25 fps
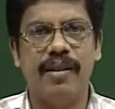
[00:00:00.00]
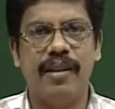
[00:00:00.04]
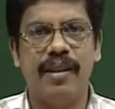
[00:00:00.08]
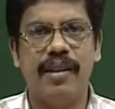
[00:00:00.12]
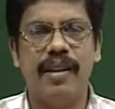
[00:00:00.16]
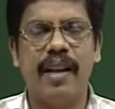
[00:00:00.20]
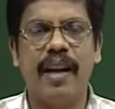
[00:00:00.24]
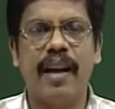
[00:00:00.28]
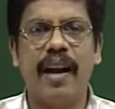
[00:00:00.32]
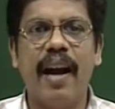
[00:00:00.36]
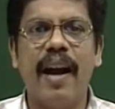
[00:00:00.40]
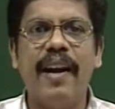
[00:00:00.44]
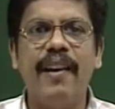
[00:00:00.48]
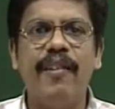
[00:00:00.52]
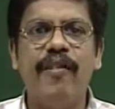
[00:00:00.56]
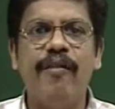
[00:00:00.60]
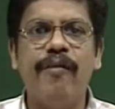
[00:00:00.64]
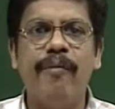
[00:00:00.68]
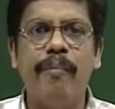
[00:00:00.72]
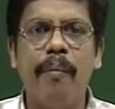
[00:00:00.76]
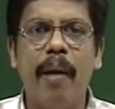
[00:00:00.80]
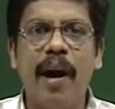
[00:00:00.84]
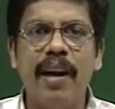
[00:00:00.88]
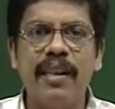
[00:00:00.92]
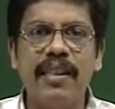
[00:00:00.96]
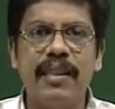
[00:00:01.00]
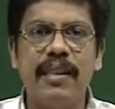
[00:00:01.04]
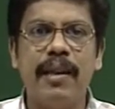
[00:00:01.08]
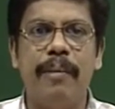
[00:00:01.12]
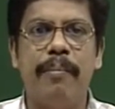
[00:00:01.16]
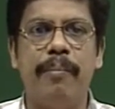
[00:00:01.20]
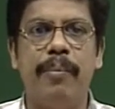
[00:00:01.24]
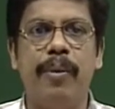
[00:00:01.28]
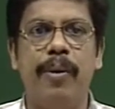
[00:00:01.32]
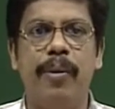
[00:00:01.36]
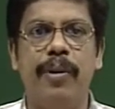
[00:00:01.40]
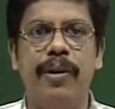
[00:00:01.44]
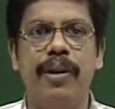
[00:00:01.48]
the kind of mass
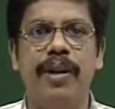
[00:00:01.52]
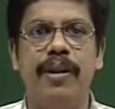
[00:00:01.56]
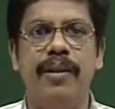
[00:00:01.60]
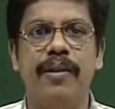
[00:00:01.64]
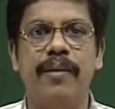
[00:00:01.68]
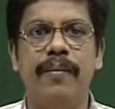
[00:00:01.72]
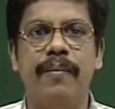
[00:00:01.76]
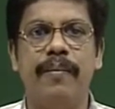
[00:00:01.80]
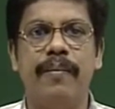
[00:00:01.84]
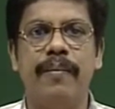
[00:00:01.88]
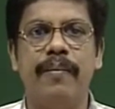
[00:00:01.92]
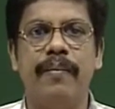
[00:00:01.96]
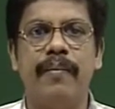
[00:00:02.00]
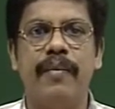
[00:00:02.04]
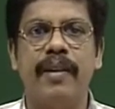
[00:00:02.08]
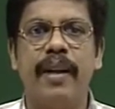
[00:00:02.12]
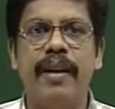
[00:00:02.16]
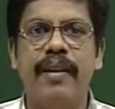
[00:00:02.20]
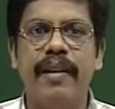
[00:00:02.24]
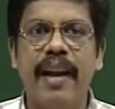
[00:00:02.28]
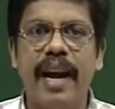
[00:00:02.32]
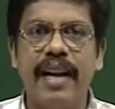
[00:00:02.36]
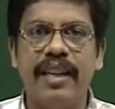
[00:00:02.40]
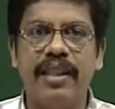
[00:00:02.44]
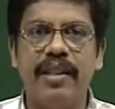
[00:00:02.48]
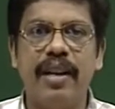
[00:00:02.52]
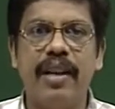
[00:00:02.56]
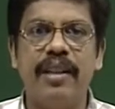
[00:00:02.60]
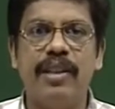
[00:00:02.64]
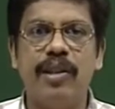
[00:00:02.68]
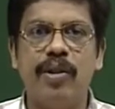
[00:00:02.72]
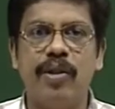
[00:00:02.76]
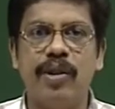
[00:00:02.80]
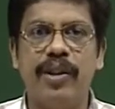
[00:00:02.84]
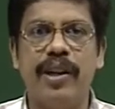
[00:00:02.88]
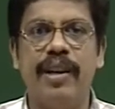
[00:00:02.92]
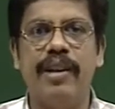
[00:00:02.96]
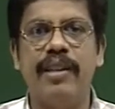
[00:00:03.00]
support National
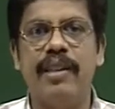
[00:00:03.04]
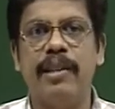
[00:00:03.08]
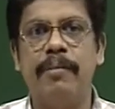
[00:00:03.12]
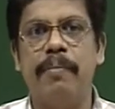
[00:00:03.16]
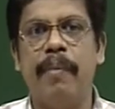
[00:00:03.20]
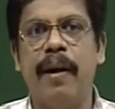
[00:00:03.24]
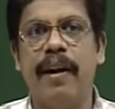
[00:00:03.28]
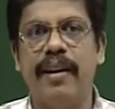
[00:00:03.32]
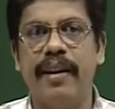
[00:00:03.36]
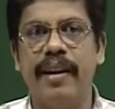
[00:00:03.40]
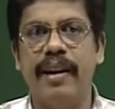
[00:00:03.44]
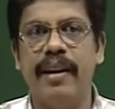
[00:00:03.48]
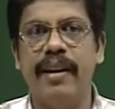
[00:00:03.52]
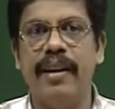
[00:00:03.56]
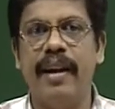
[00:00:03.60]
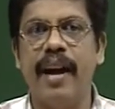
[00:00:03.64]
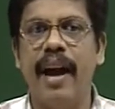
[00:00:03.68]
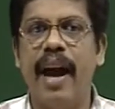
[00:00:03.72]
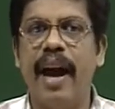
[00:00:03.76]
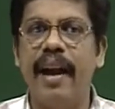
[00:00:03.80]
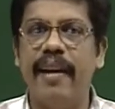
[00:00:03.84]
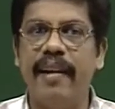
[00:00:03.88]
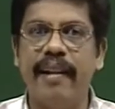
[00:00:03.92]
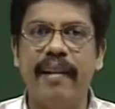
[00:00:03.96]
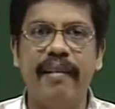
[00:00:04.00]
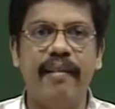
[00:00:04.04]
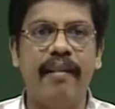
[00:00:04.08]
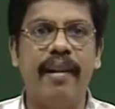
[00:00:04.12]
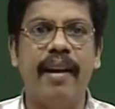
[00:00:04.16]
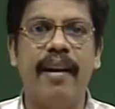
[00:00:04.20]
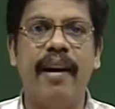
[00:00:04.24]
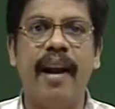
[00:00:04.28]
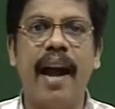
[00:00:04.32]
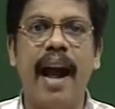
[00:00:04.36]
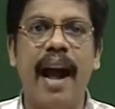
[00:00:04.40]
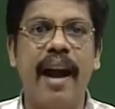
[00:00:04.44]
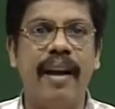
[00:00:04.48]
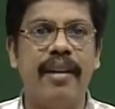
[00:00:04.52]
Socialist Party and Hitler
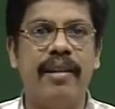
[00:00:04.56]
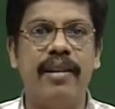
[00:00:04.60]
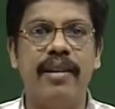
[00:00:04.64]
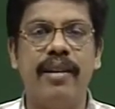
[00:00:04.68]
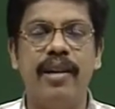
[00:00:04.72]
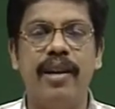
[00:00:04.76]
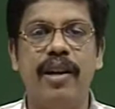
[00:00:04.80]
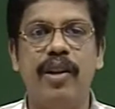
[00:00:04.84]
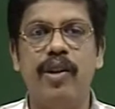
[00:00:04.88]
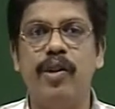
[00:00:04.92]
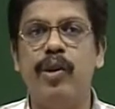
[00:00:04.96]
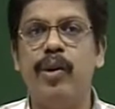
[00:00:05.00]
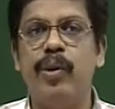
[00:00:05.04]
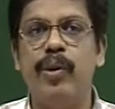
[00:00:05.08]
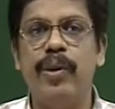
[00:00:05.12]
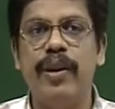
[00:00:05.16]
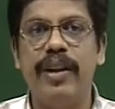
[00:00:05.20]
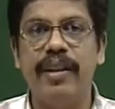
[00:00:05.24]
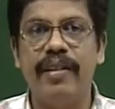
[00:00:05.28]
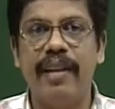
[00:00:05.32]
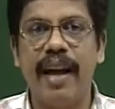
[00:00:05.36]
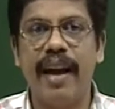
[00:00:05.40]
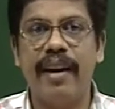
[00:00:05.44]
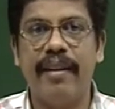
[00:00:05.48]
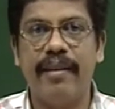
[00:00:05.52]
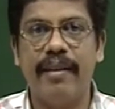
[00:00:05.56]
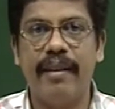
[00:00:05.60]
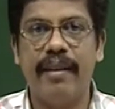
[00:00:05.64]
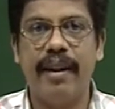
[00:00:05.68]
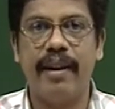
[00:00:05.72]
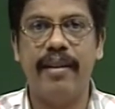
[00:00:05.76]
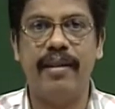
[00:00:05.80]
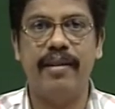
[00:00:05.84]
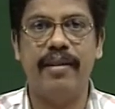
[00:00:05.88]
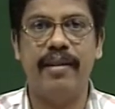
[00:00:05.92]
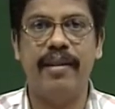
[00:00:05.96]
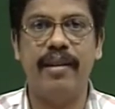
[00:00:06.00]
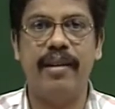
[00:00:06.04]
had during that,
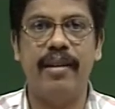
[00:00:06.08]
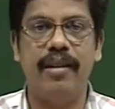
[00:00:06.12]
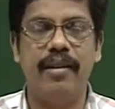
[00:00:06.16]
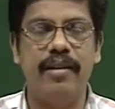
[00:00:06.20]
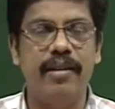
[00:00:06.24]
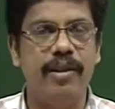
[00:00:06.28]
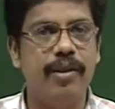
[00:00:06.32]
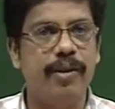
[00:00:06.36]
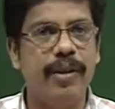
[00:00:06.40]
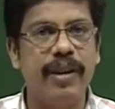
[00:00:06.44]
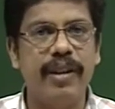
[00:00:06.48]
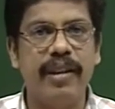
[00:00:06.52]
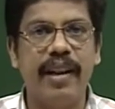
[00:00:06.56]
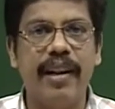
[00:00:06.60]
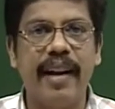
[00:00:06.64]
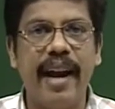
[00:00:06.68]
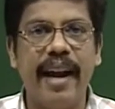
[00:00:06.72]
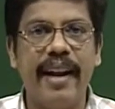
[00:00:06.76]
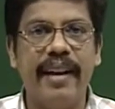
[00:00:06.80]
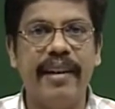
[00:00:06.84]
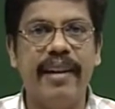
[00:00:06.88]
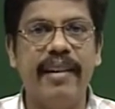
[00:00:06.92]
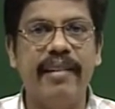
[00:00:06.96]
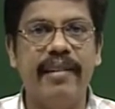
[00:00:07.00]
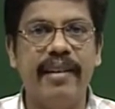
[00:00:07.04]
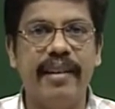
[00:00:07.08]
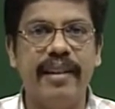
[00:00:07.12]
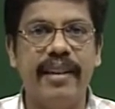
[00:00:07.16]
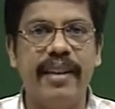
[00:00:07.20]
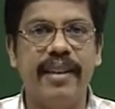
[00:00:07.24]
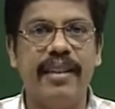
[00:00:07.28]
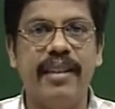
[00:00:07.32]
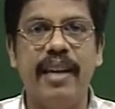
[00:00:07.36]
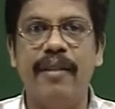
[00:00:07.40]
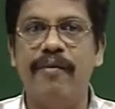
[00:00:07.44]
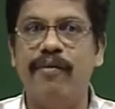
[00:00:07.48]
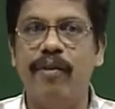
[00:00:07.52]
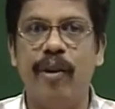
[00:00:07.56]
during the
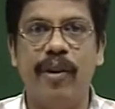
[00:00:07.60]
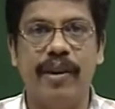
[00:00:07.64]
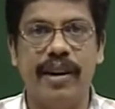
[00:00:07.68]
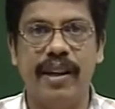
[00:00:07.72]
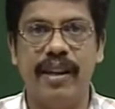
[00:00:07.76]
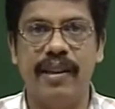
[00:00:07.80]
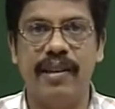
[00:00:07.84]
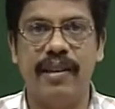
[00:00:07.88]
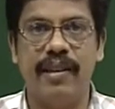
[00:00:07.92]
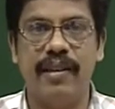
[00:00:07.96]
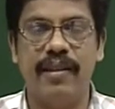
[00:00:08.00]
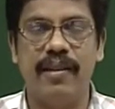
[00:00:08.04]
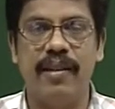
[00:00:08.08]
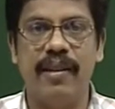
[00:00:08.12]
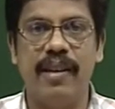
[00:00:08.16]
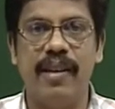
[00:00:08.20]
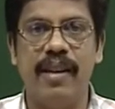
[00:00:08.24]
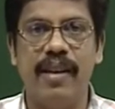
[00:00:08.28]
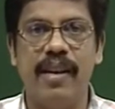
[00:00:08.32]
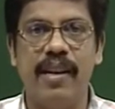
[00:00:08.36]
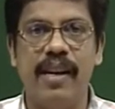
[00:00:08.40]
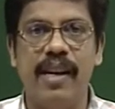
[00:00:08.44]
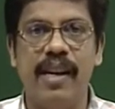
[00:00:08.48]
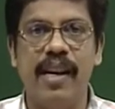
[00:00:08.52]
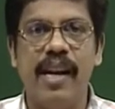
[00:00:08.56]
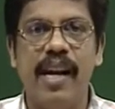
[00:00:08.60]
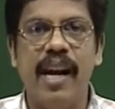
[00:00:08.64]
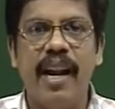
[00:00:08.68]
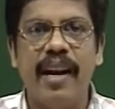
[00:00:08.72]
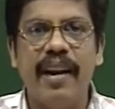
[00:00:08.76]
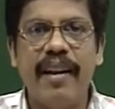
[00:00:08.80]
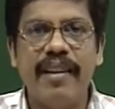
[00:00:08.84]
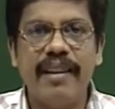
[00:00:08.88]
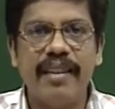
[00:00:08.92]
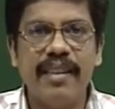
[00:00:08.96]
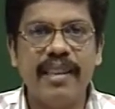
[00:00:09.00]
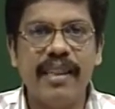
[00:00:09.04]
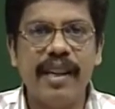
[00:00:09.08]
1930s and 40s.
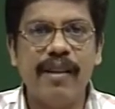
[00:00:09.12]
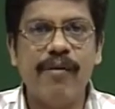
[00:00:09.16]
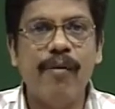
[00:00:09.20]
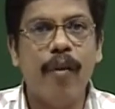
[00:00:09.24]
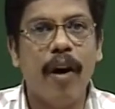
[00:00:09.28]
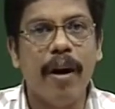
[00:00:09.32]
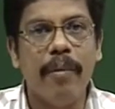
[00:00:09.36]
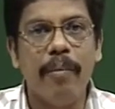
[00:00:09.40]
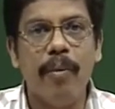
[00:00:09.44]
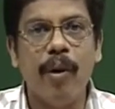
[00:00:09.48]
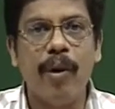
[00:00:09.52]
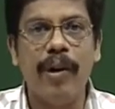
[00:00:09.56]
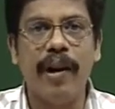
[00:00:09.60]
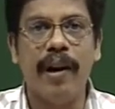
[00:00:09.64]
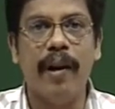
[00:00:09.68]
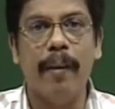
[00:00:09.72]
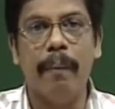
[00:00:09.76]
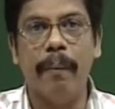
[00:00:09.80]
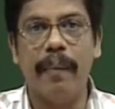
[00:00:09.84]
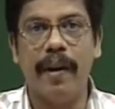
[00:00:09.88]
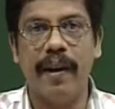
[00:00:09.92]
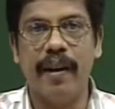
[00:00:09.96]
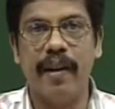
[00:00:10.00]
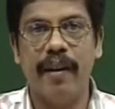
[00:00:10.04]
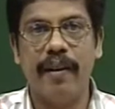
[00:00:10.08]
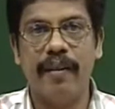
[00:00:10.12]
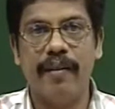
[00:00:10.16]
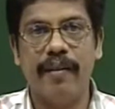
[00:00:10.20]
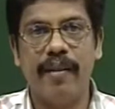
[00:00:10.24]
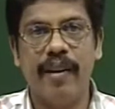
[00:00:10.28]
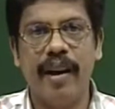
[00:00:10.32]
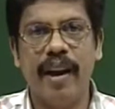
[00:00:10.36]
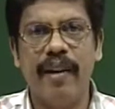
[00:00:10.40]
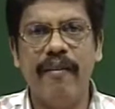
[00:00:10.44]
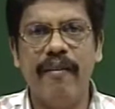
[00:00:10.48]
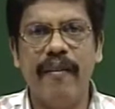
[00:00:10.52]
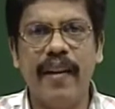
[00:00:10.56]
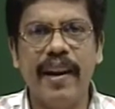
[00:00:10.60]
Let us see one more clipping,
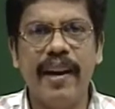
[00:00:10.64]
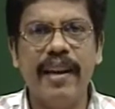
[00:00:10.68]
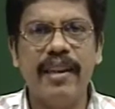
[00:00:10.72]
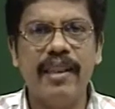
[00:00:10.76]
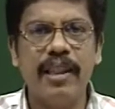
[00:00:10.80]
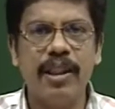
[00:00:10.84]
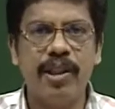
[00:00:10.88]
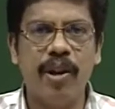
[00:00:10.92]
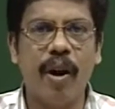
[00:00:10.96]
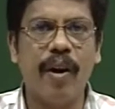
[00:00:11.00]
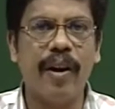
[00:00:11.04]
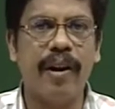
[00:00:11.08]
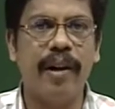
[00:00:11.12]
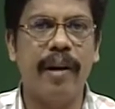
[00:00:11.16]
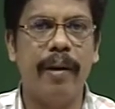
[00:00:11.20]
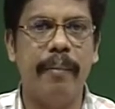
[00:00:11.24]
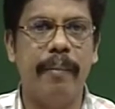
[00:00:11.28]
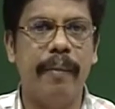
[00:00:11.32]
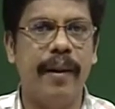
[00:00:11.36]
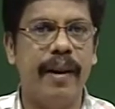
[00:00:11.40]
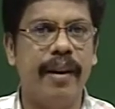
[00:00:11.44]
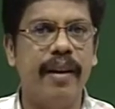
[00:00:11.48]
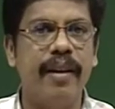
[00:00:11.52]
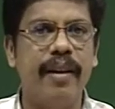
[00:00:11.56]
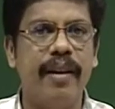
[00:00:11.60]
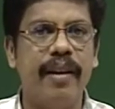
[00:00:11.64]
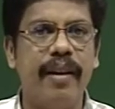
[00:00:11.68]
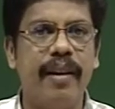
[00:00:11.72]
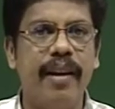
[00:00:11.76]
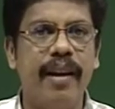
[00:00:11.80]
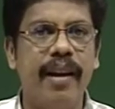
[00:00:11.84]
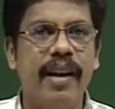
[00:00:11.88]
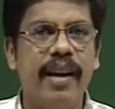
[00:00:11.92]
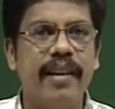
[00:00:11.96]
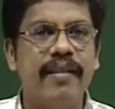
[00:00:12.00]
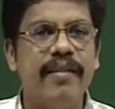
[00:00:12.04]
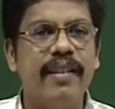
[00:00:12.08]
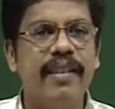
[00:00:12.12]
a very short clipping.
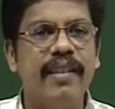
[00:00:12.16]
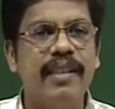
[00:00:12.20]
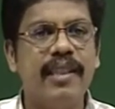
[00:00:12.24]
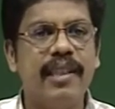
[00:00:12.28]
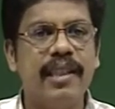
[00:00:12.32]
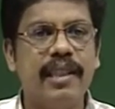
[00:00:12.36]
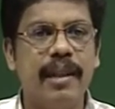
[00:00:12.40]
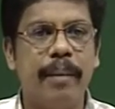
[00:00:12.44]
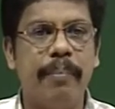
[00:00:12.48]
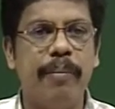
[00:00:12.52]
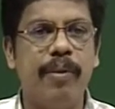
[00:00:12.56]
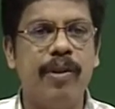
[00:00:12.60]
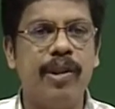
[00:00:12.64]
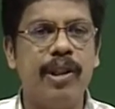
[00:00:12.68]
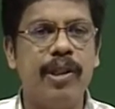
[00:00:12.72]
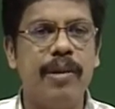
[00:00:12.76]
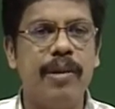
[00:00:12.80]
This is supposed